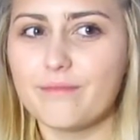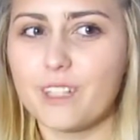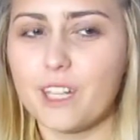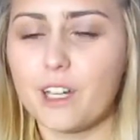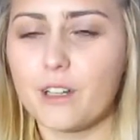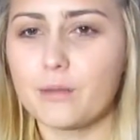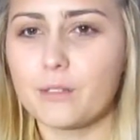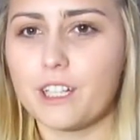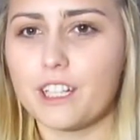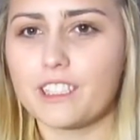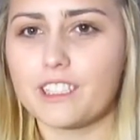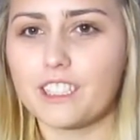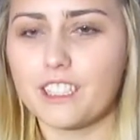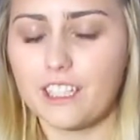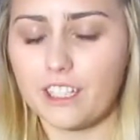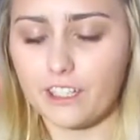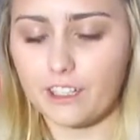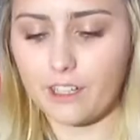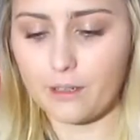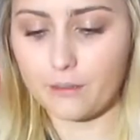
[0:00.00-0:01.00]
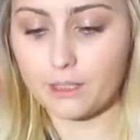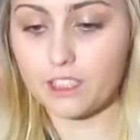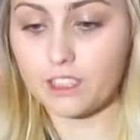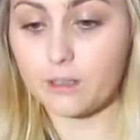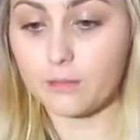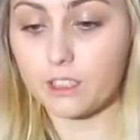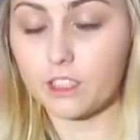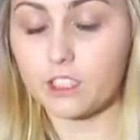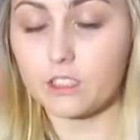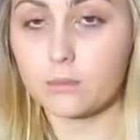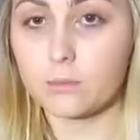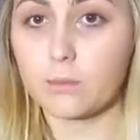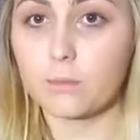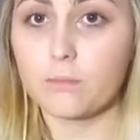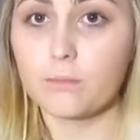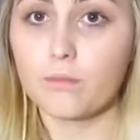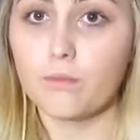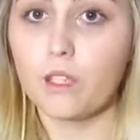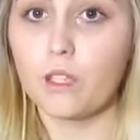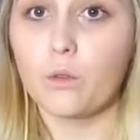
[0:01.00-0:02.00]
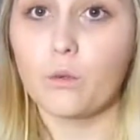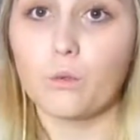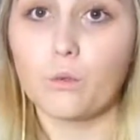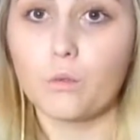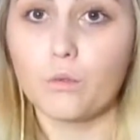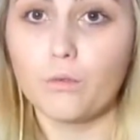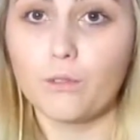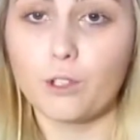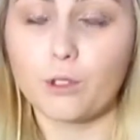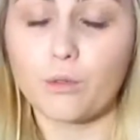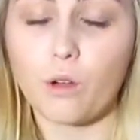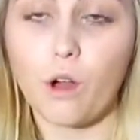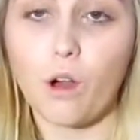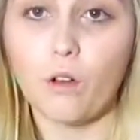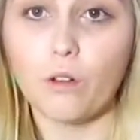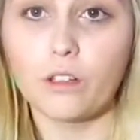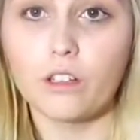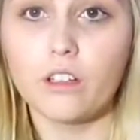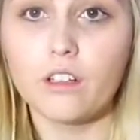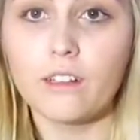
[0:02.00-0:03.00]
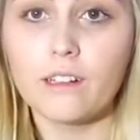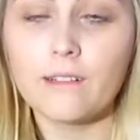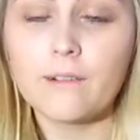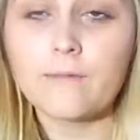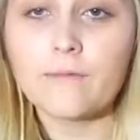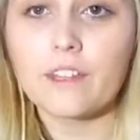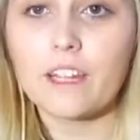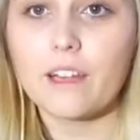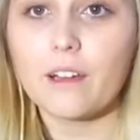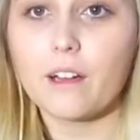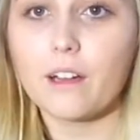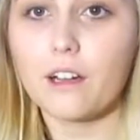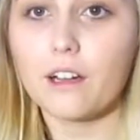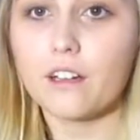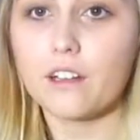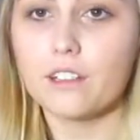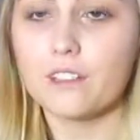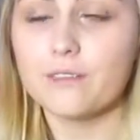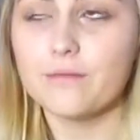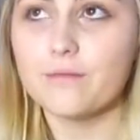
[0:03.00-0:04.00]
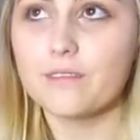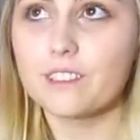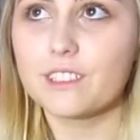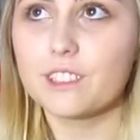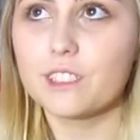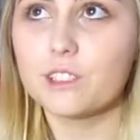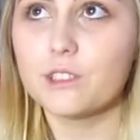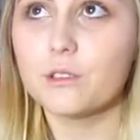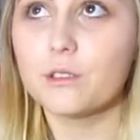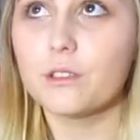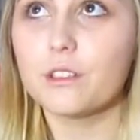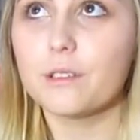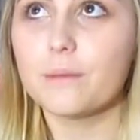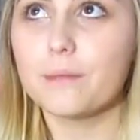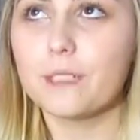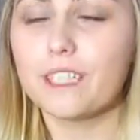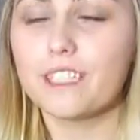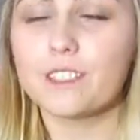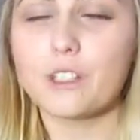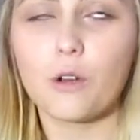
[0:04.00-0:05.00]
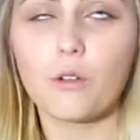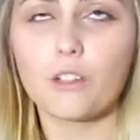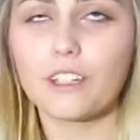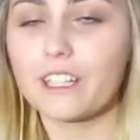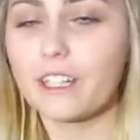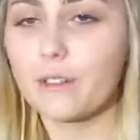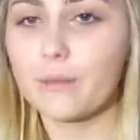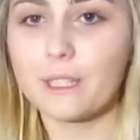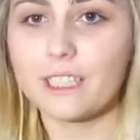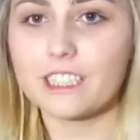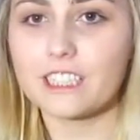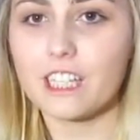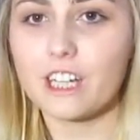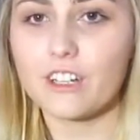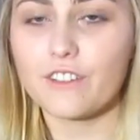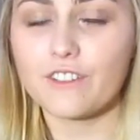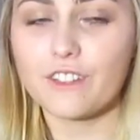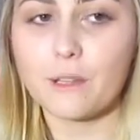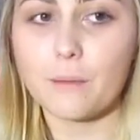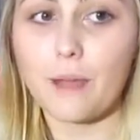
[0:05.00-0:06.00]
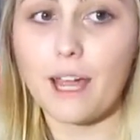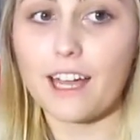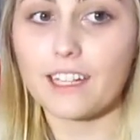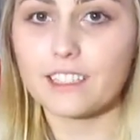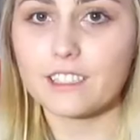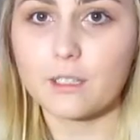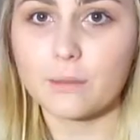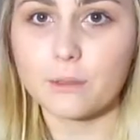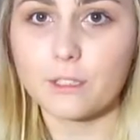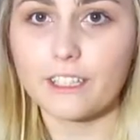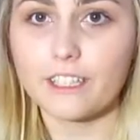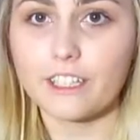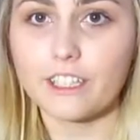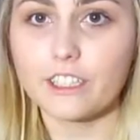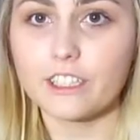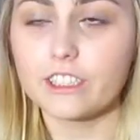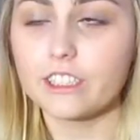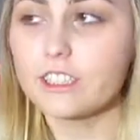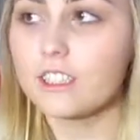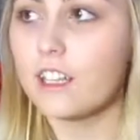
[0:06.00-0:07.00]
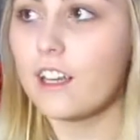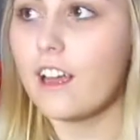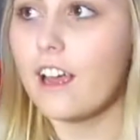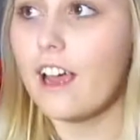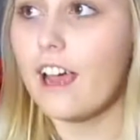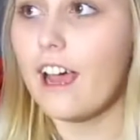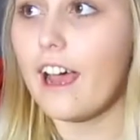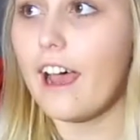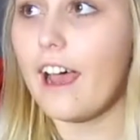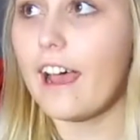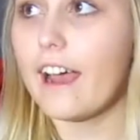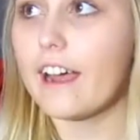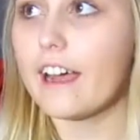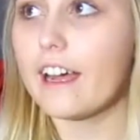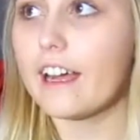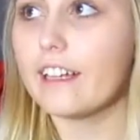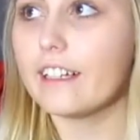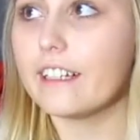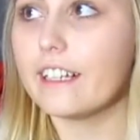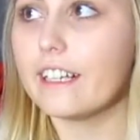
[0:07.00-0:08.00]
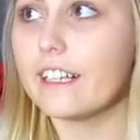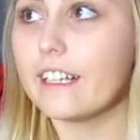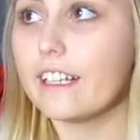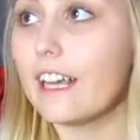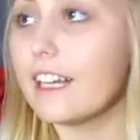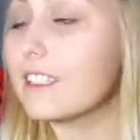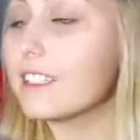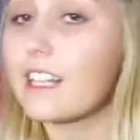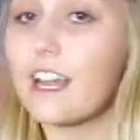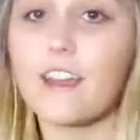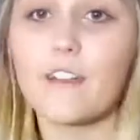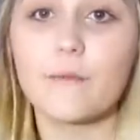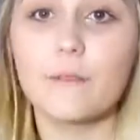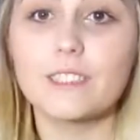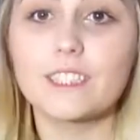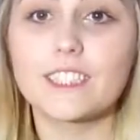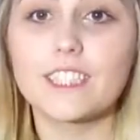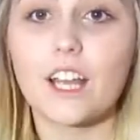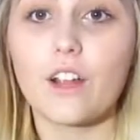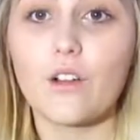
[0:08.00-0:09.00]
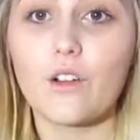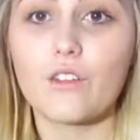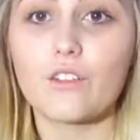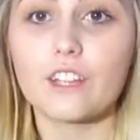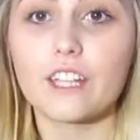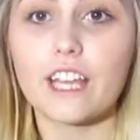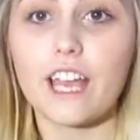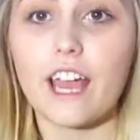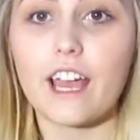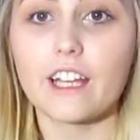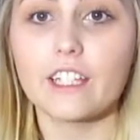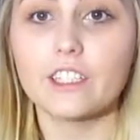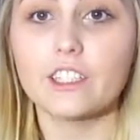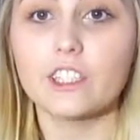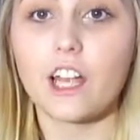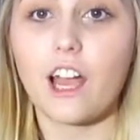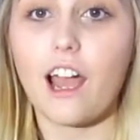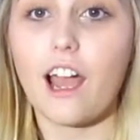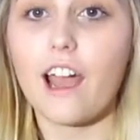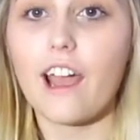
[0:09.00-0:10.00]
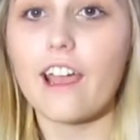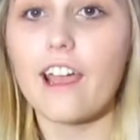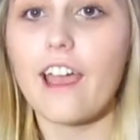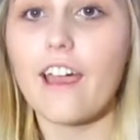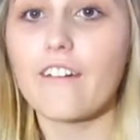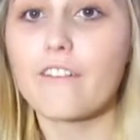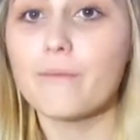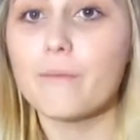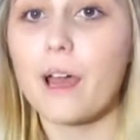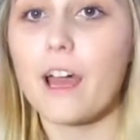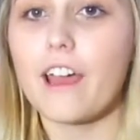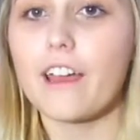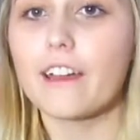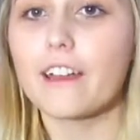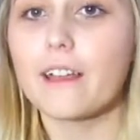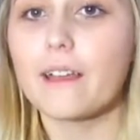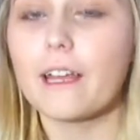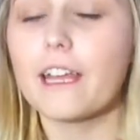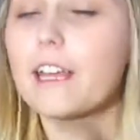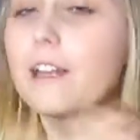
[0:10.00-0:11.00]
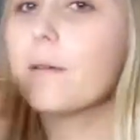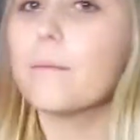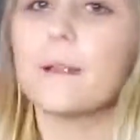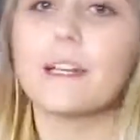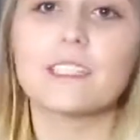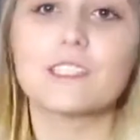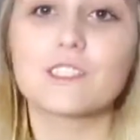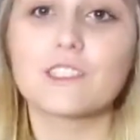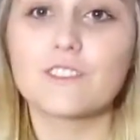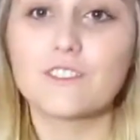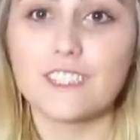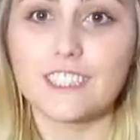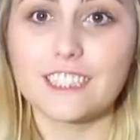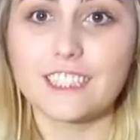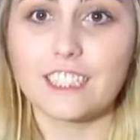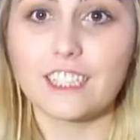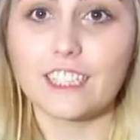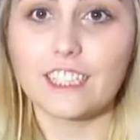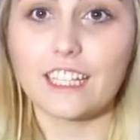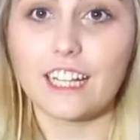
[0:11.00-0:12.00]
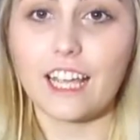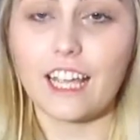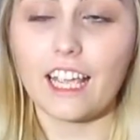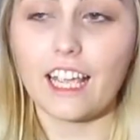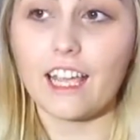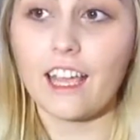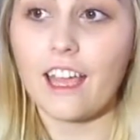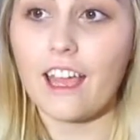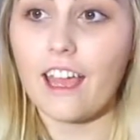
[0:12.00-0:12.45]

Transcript: I hope you guys didn't hear that. My stomach just growled. To being told to kill myself in the past couple years. And yes, I have been sent over the edge. I have been in a mental facility.